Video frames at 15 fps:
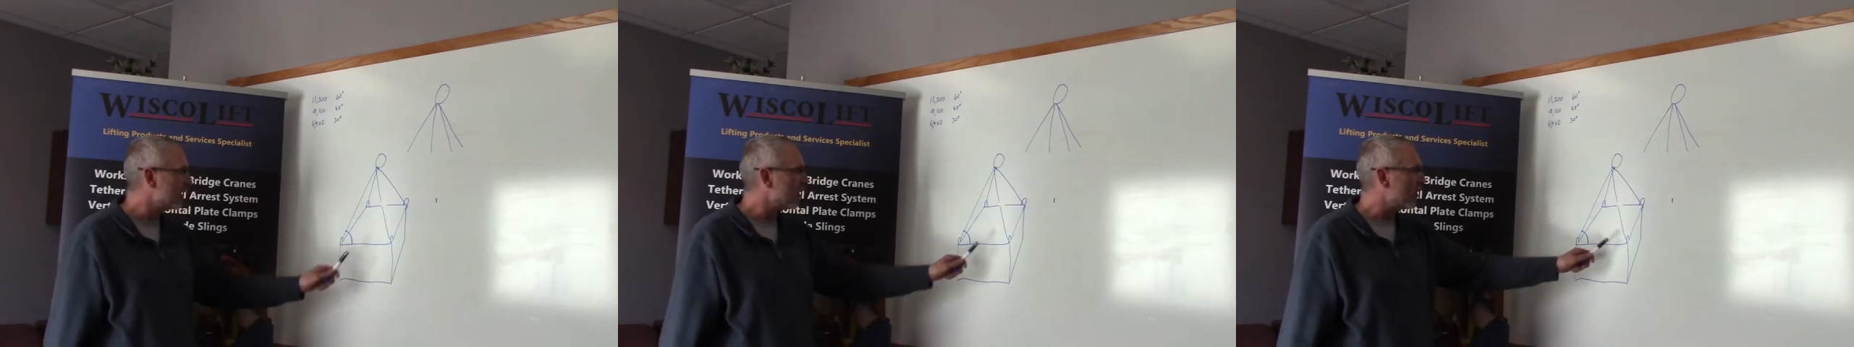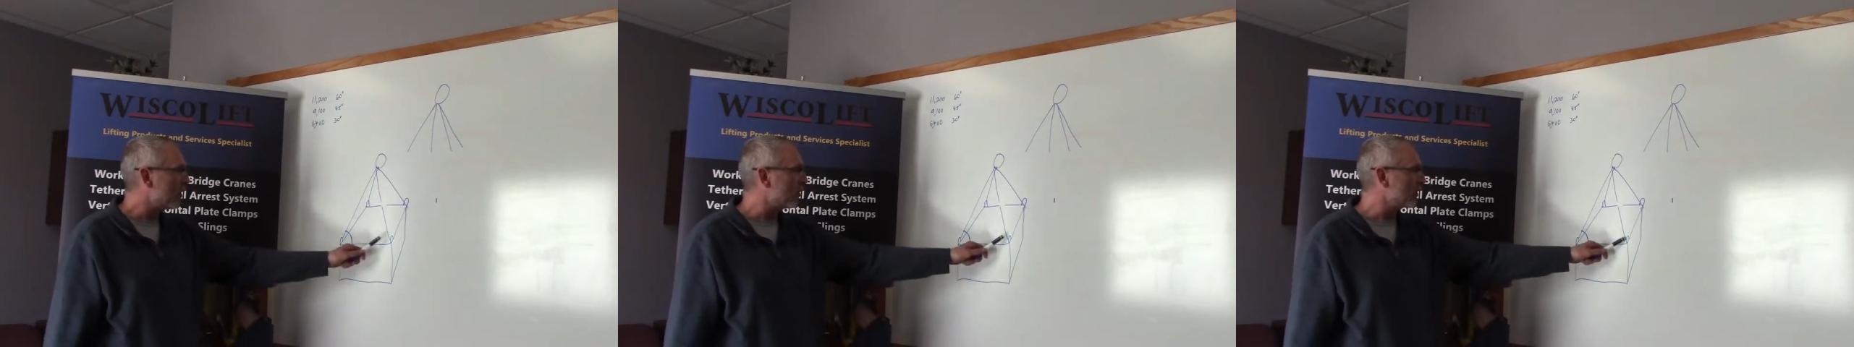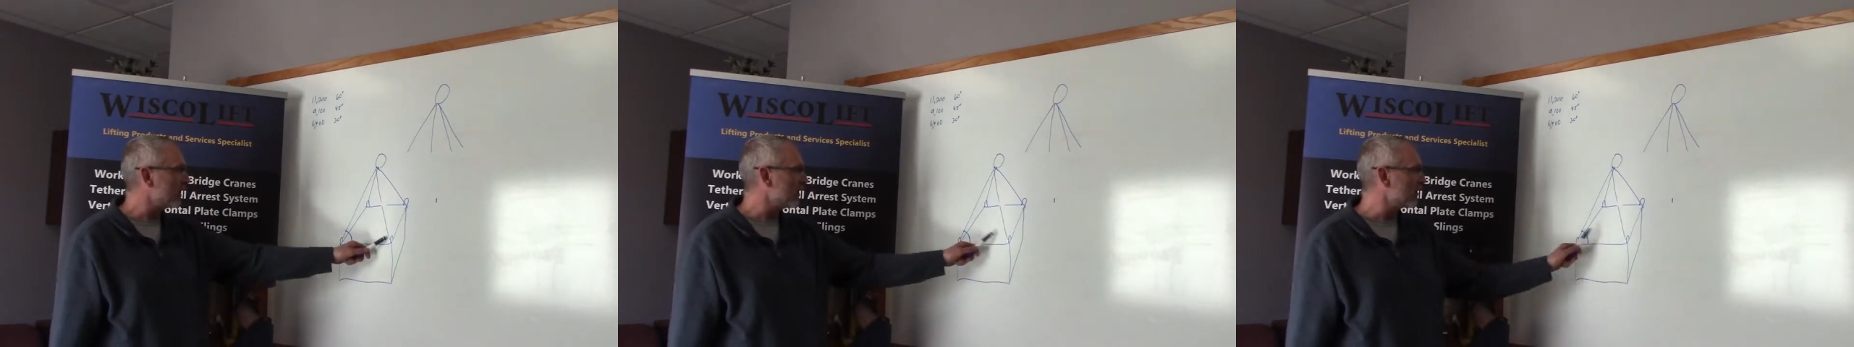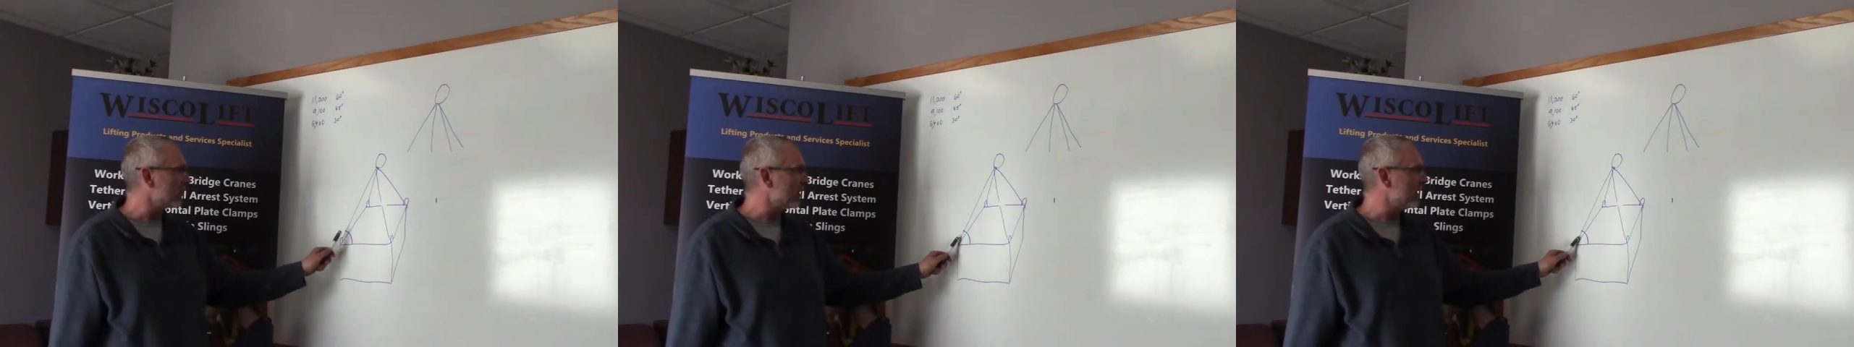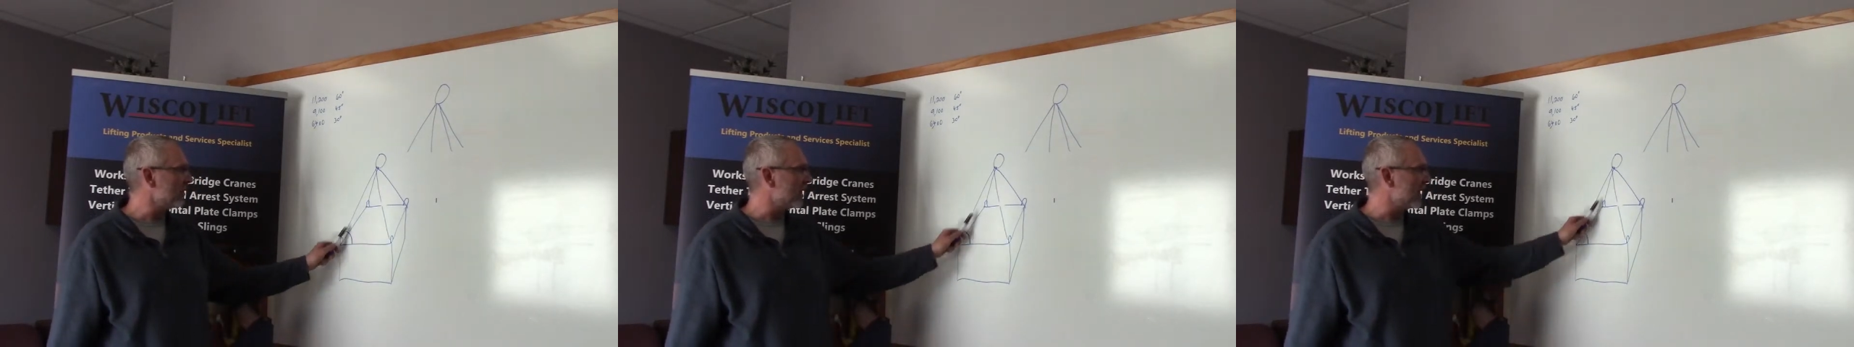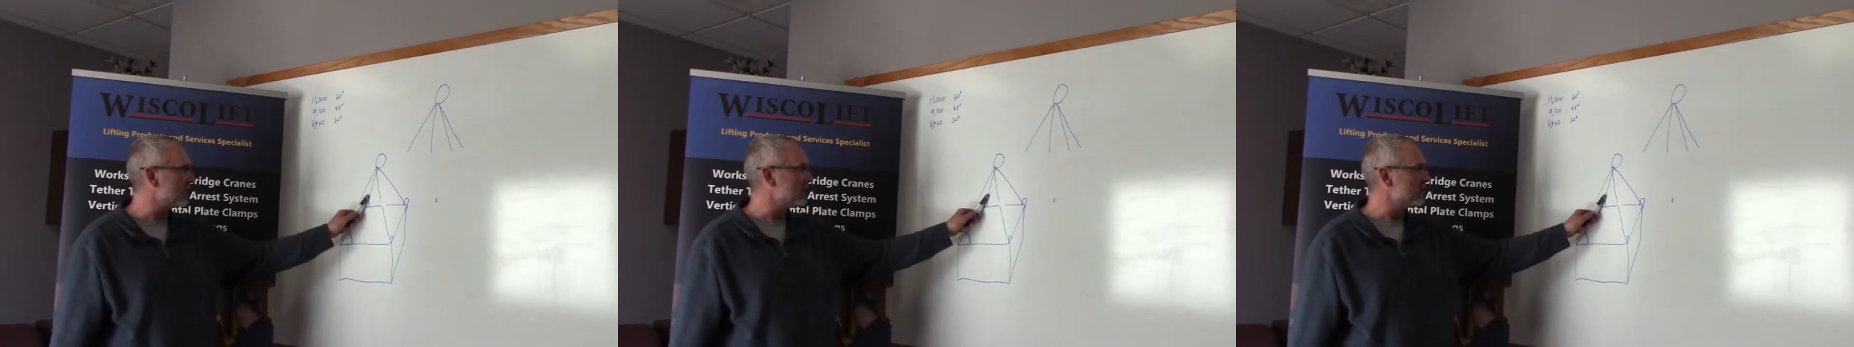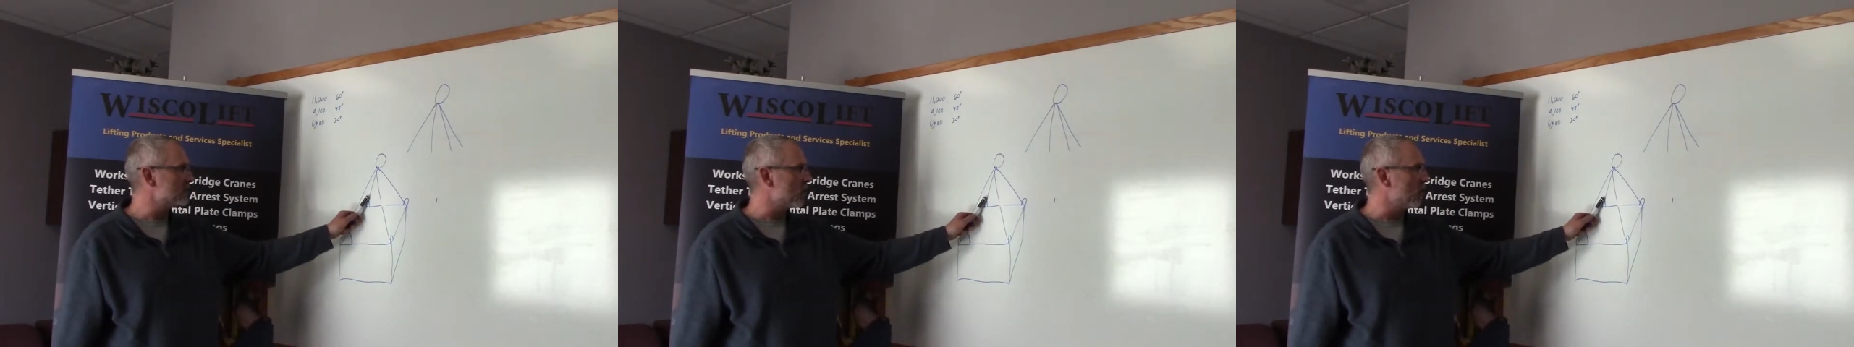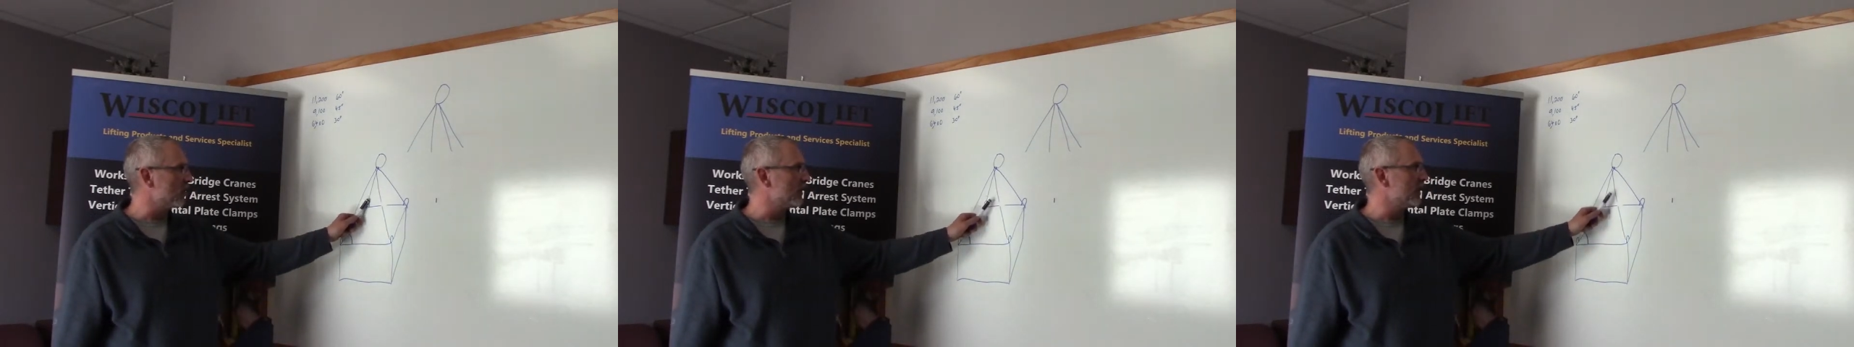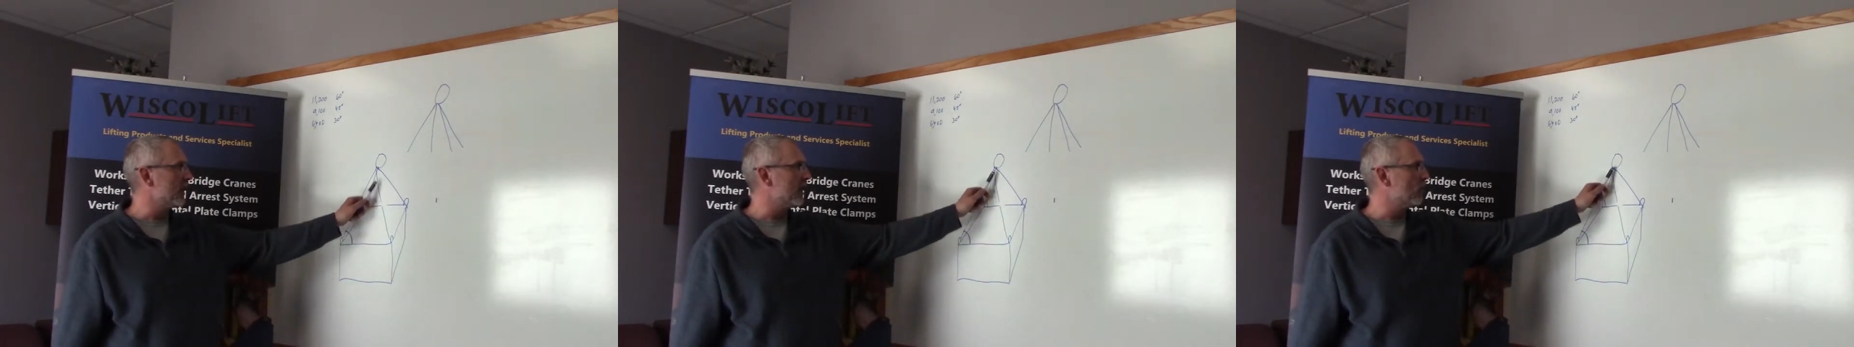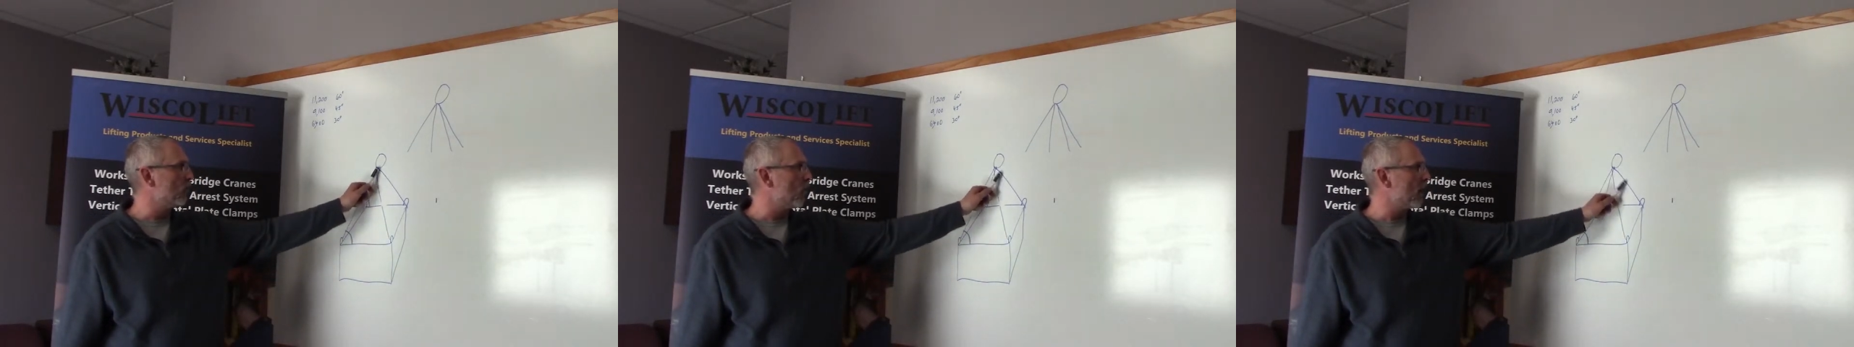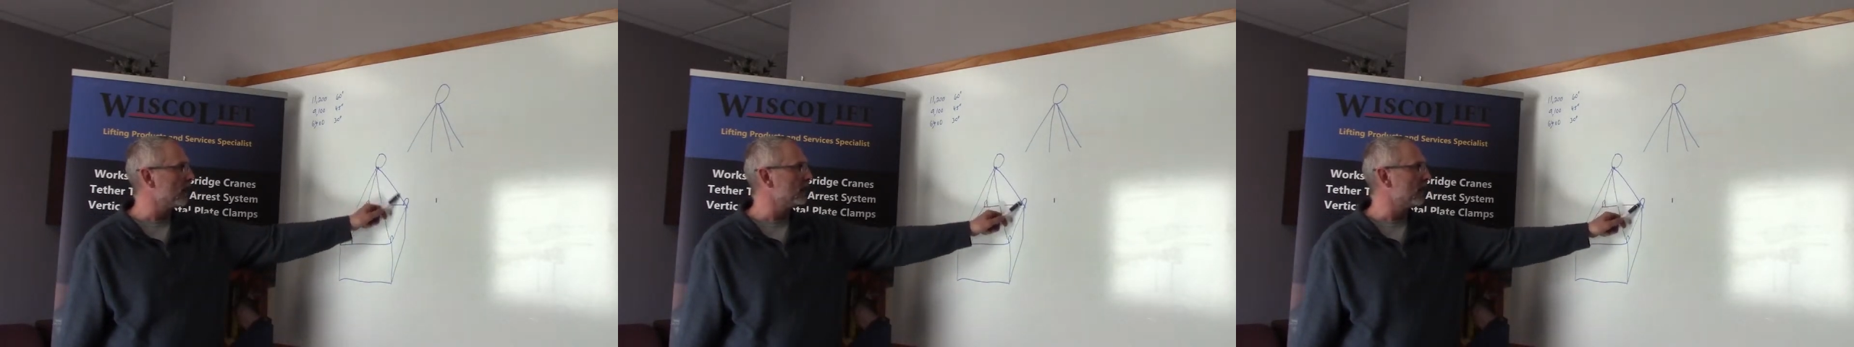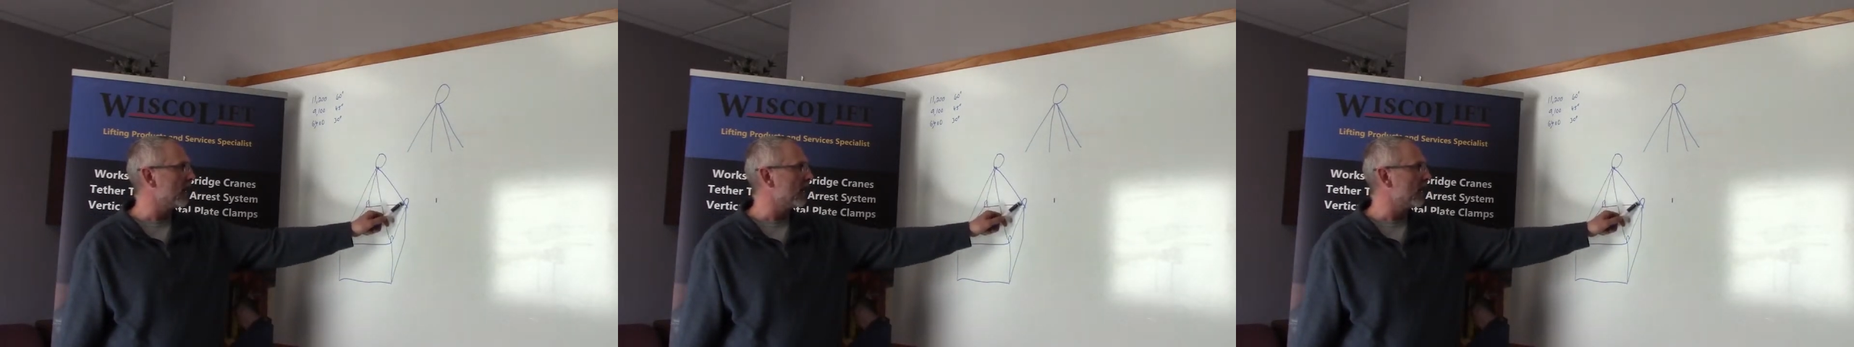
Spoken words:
only 3 legs is holding and 1